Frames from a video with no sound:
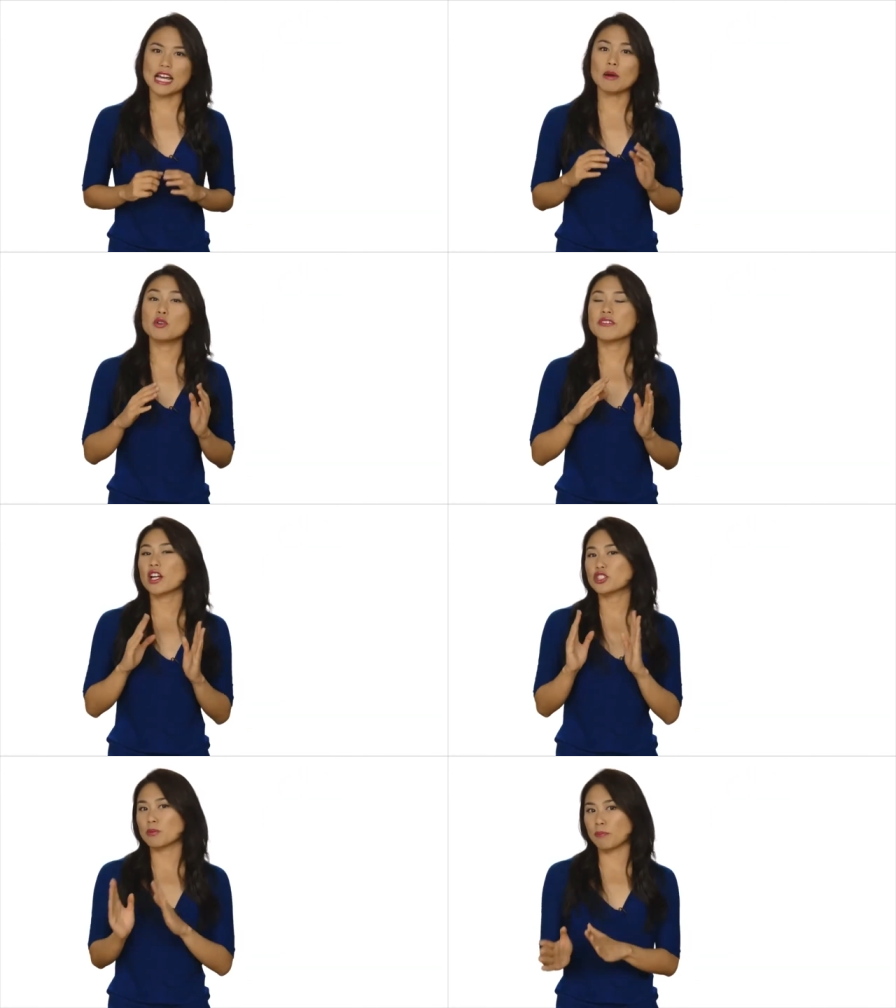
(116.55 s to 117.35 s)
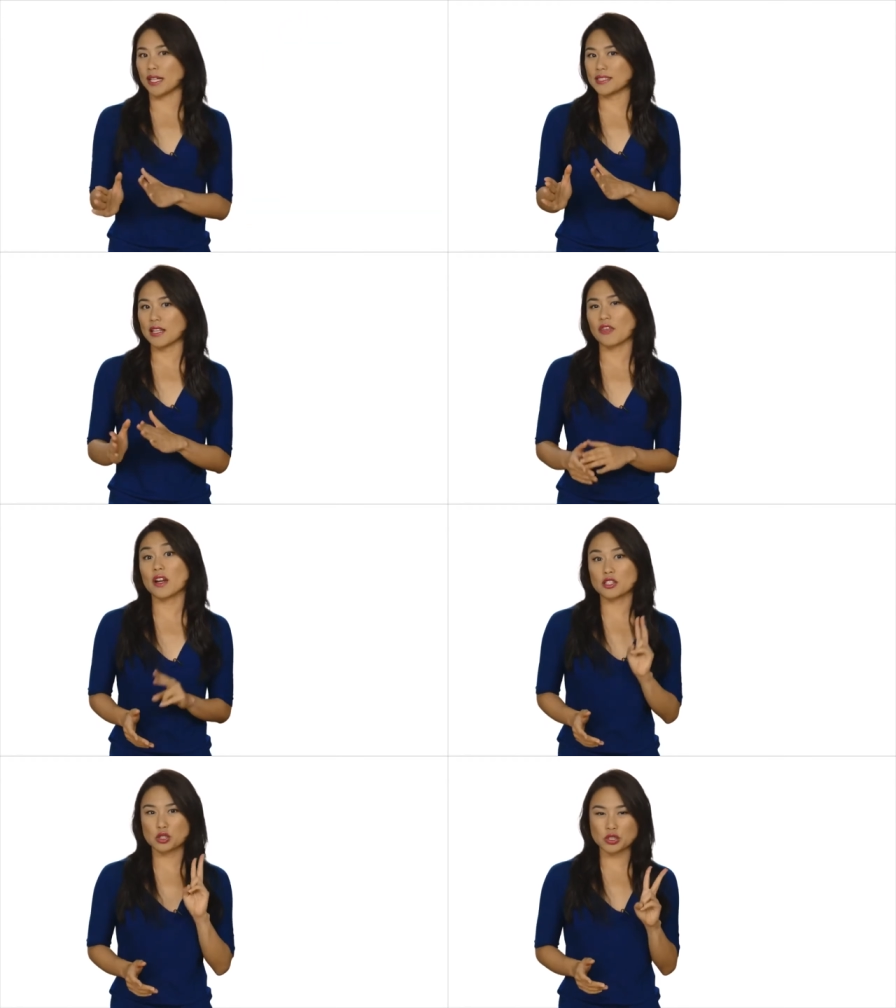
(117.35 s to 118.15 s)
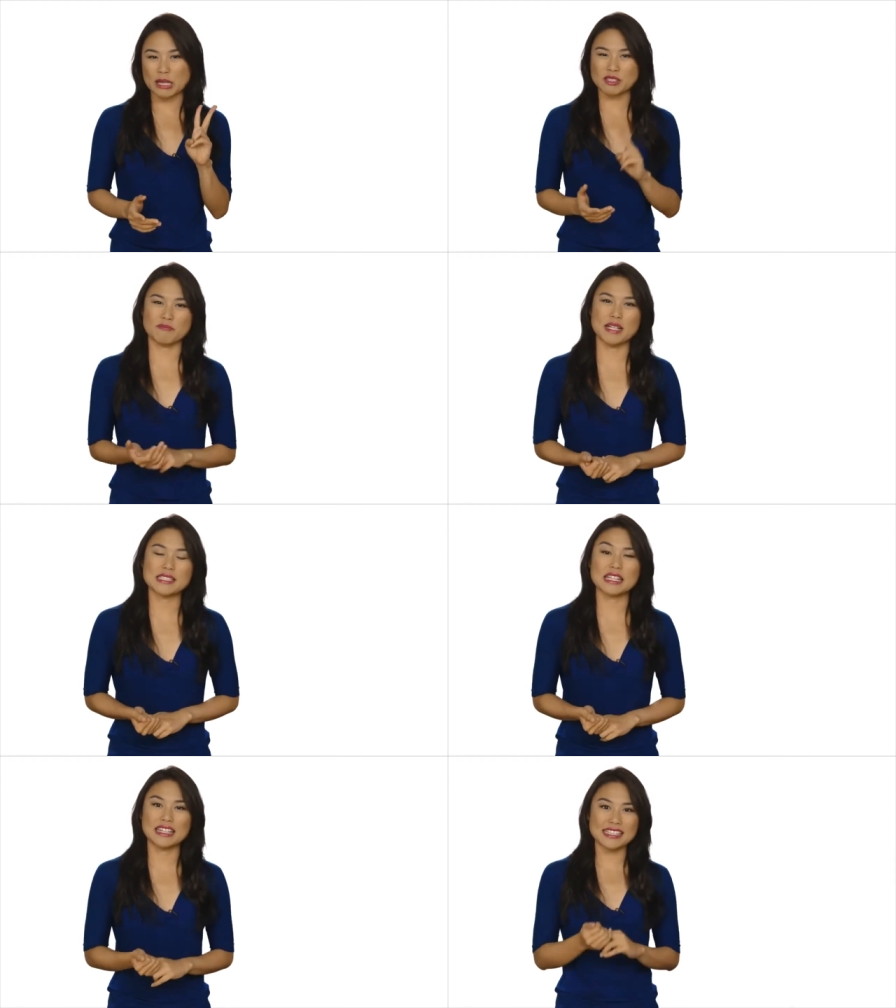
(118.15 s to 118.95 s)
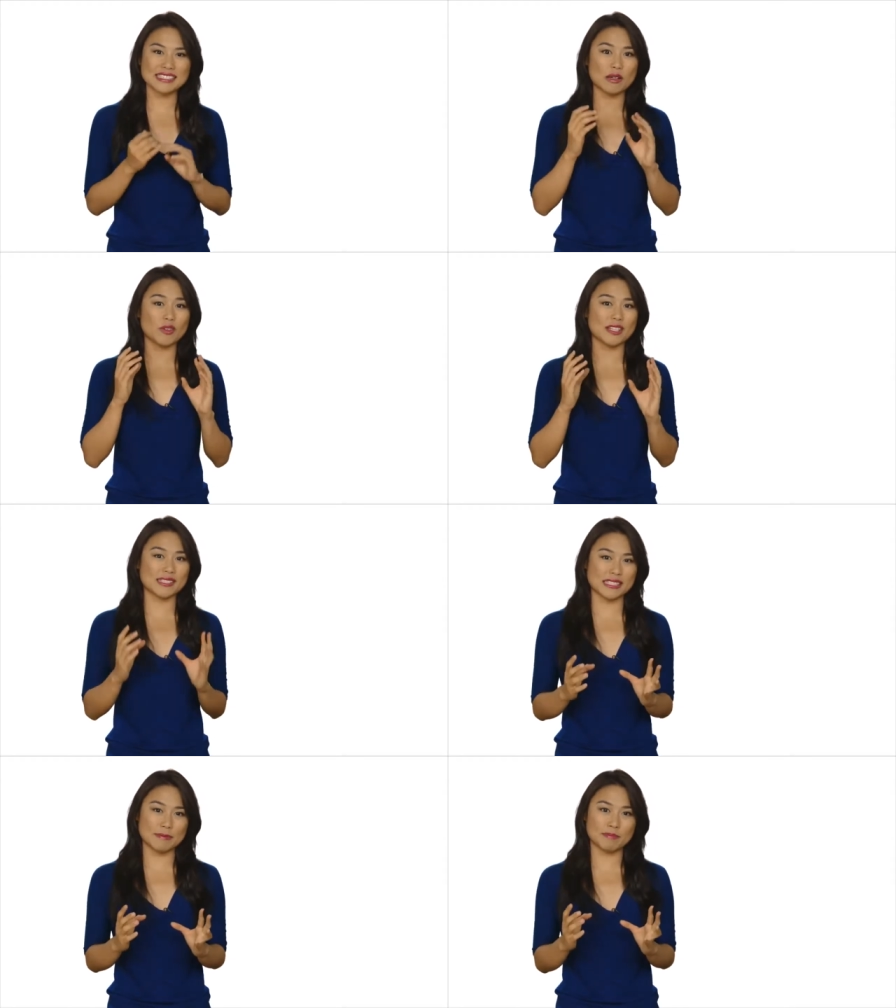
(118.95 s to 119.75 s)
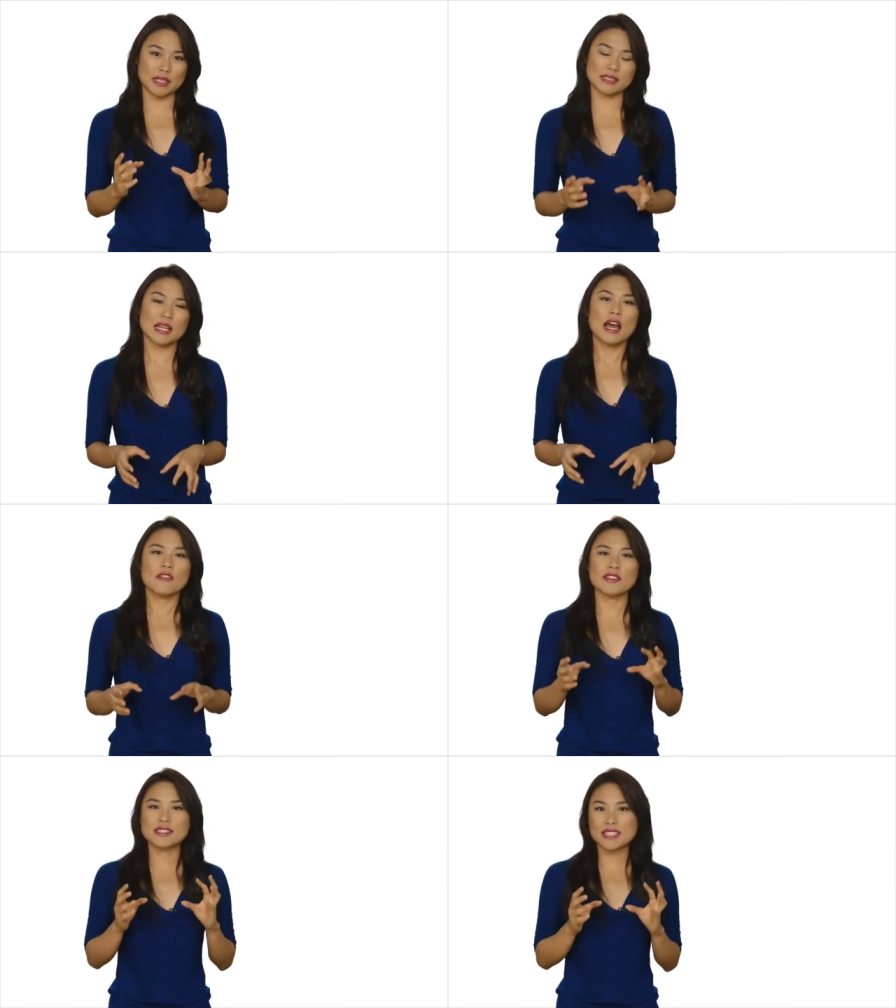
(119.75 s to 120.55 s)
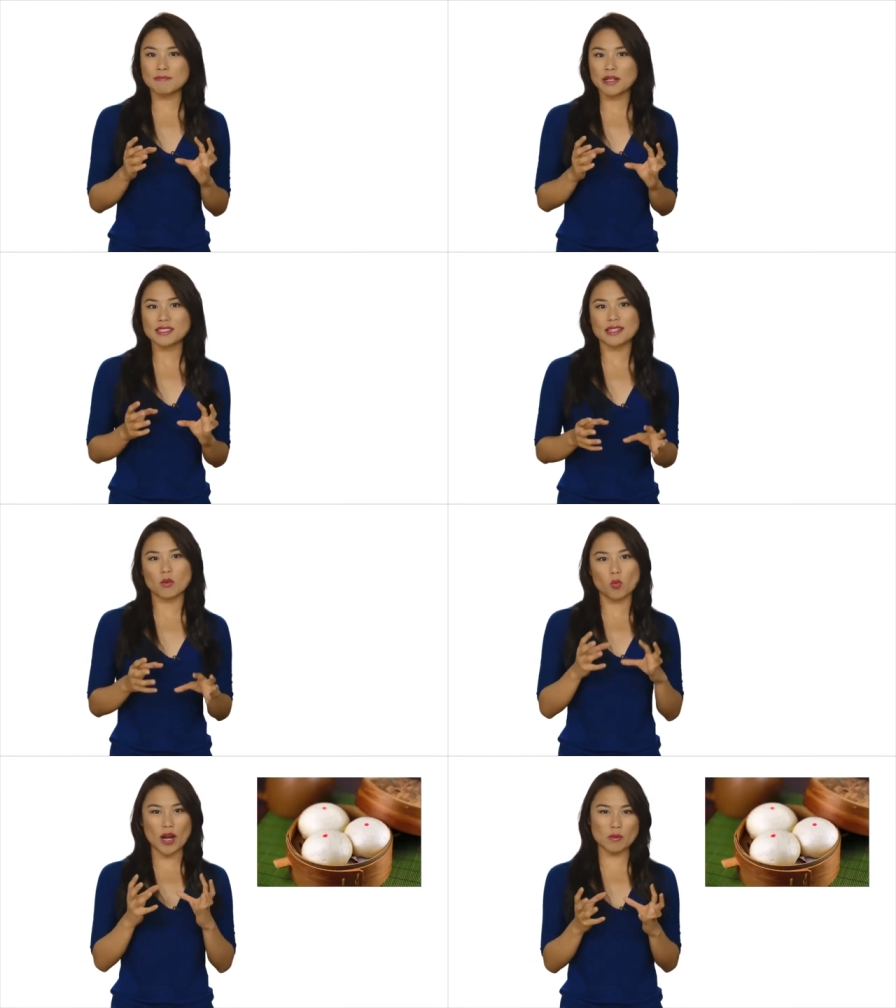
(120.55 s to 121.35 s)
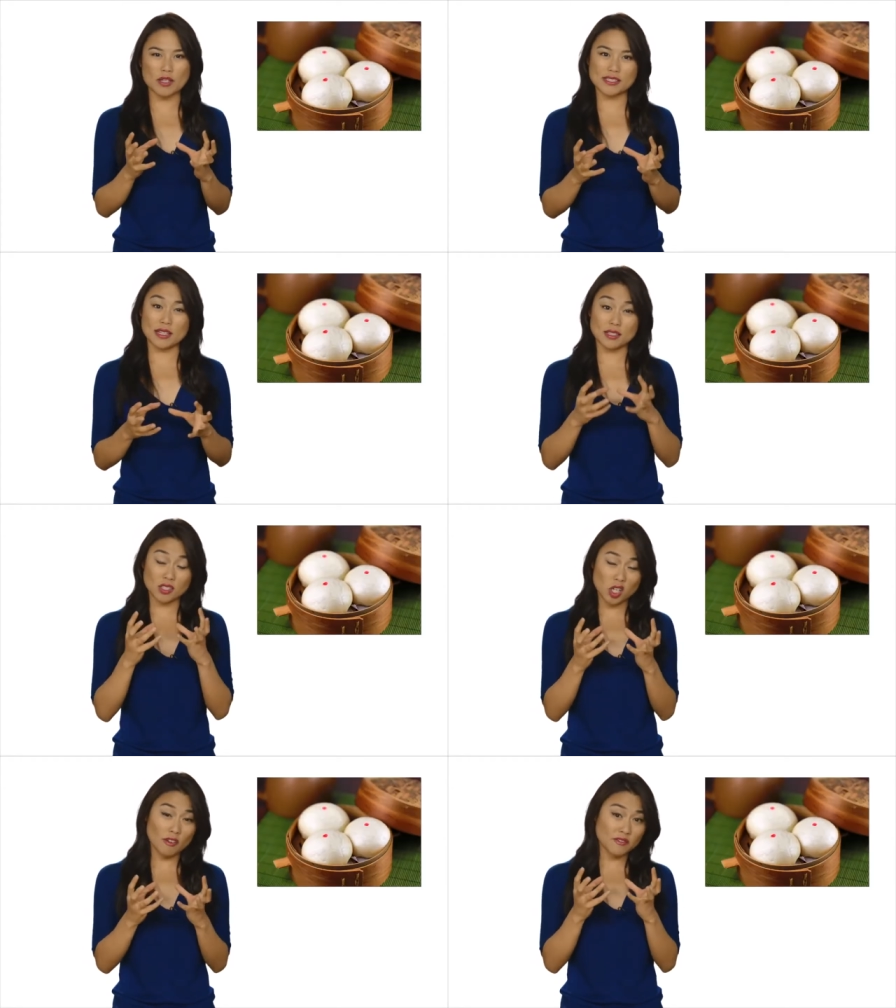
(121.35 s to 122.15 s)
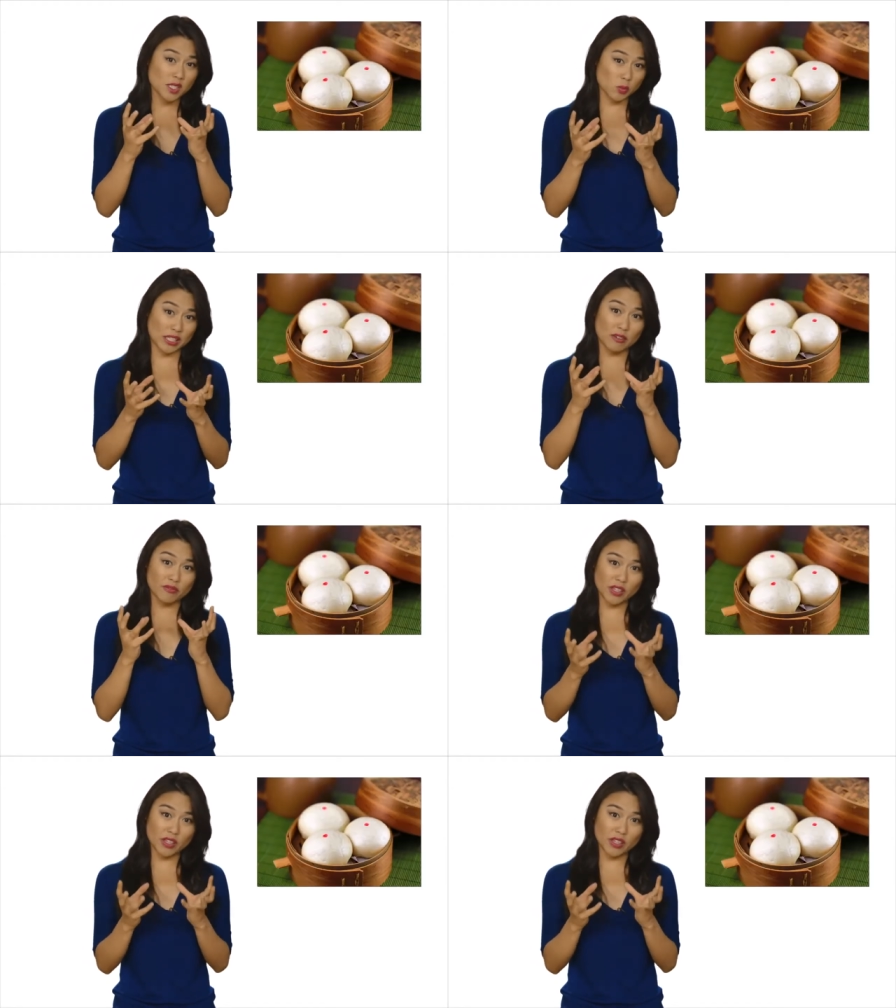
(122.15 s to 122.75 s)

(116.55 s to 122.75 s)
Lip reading: Now moving on to buns. There are two types of buns. Let's start with the steamed buns. The steamed buns are the white ones that are soft, sweet, and